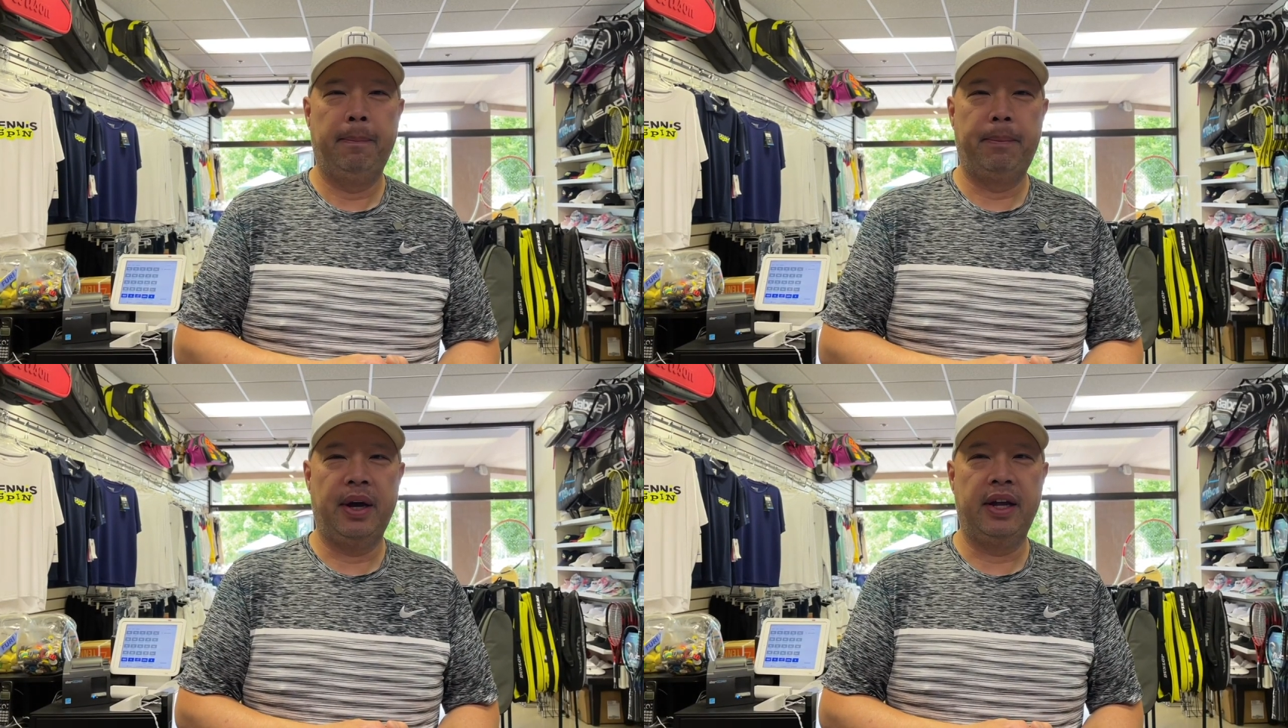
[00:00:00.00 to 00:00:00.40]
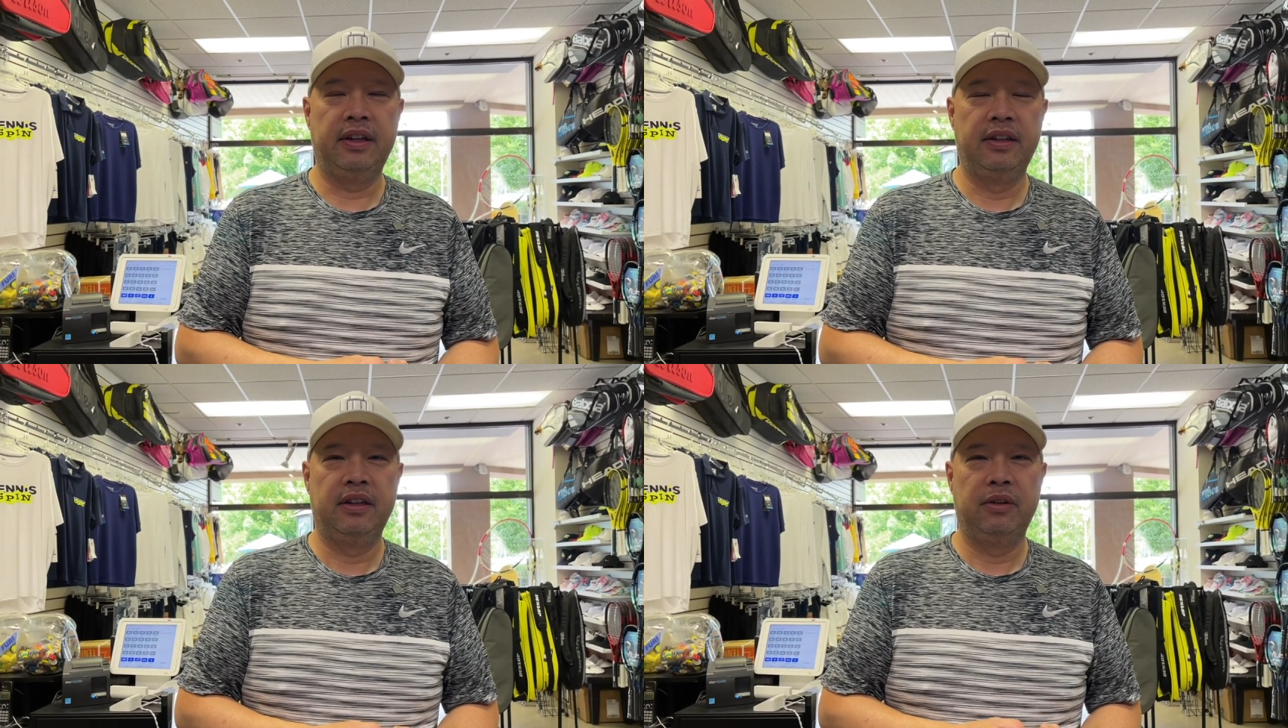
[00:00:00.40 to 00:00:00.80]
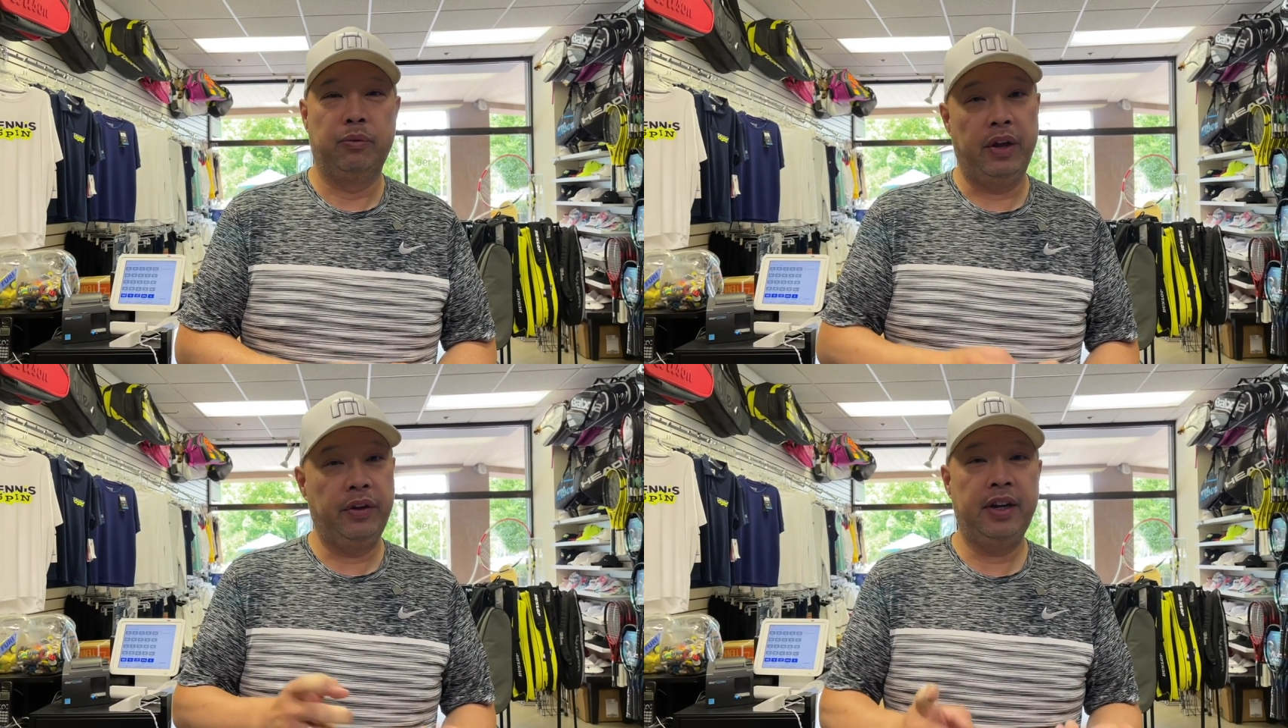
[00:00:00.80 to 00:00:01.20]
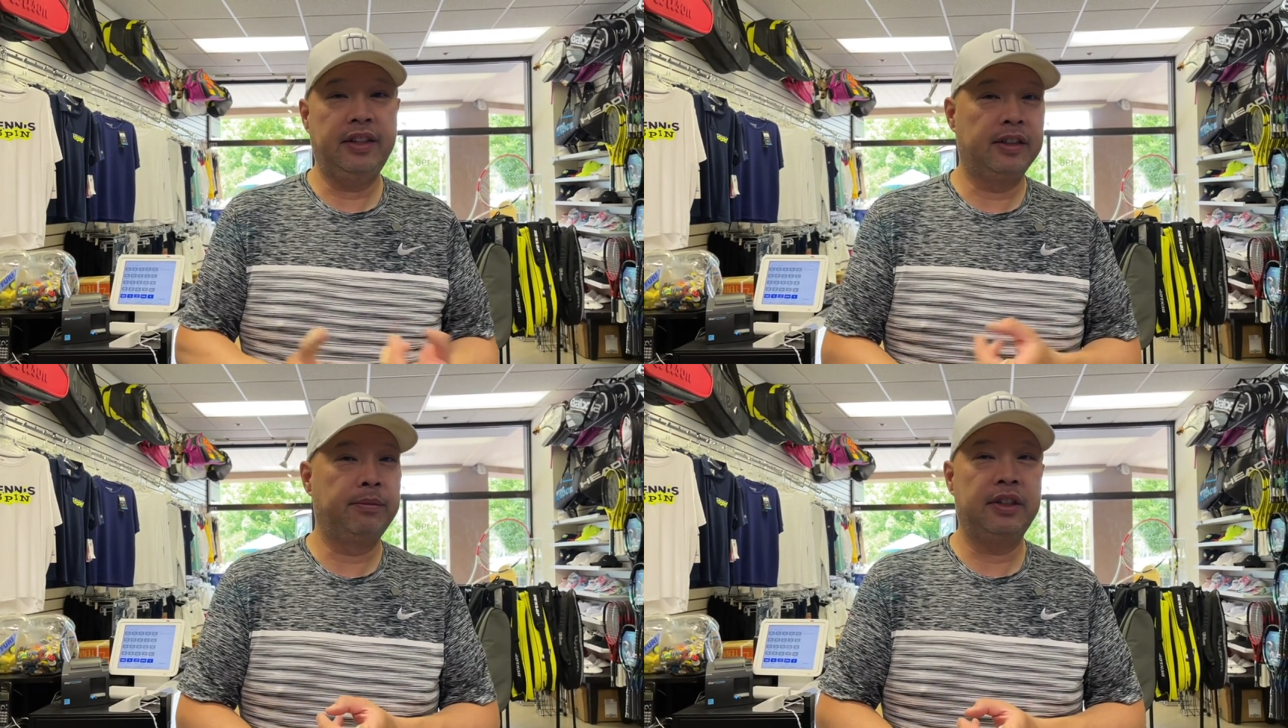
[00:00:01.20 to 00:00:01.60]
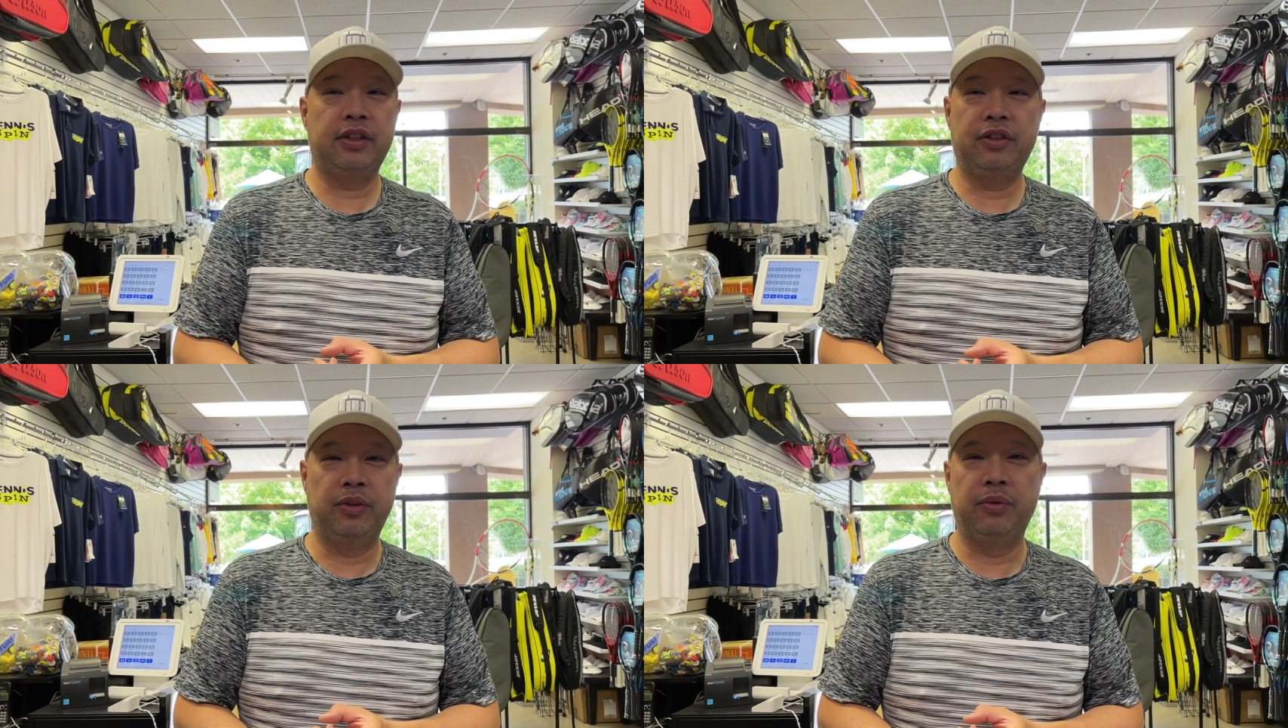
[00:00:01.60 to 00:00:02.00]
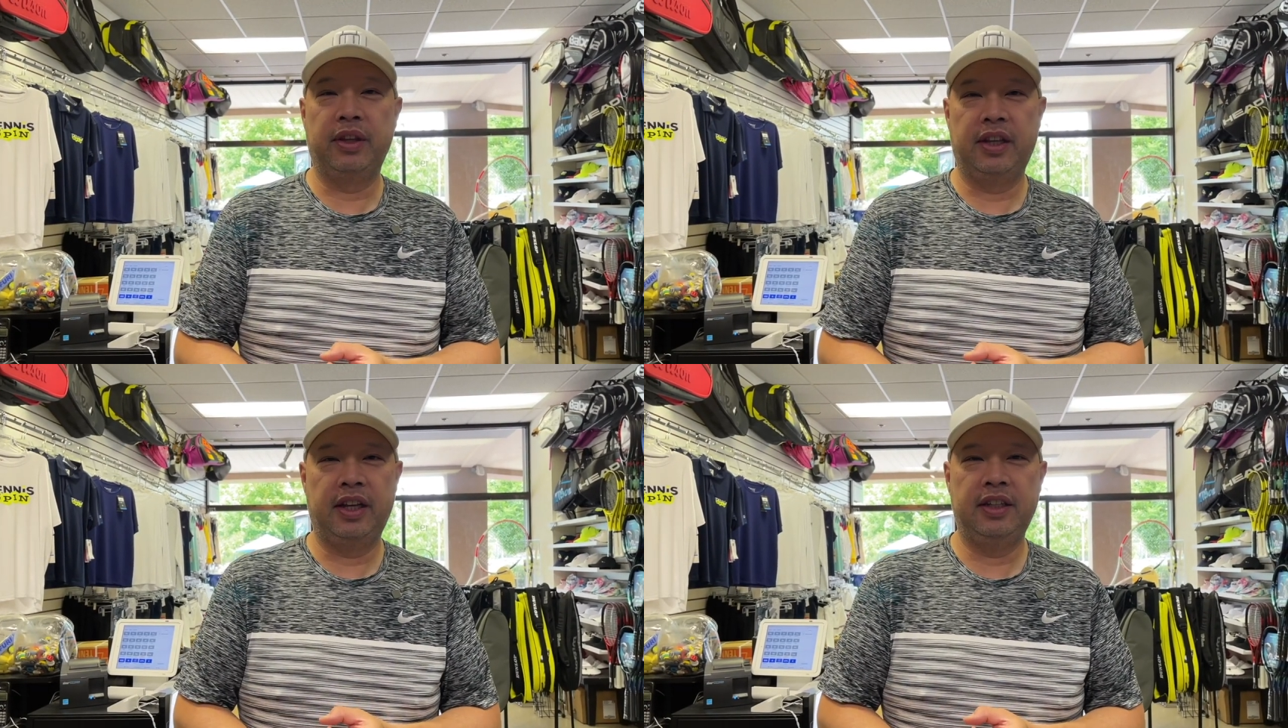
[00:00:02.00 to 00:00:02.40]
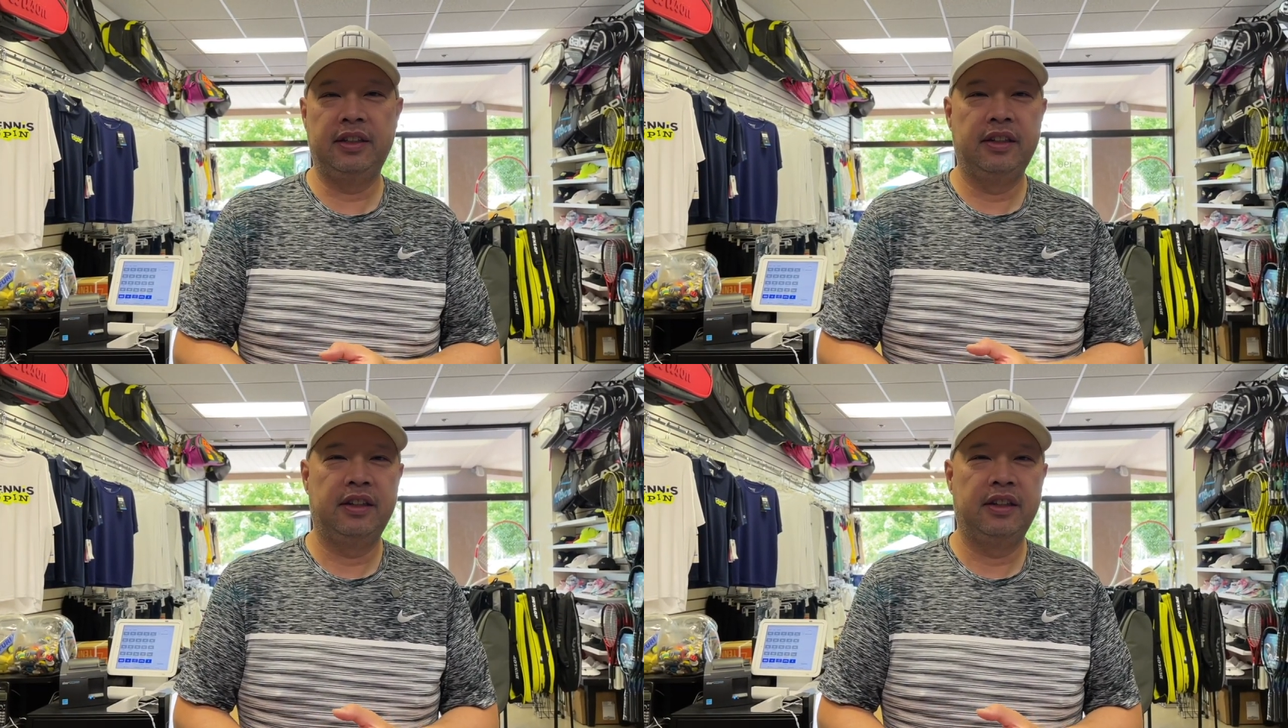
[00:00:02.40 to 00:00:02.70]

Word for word: but weather has something to do with it.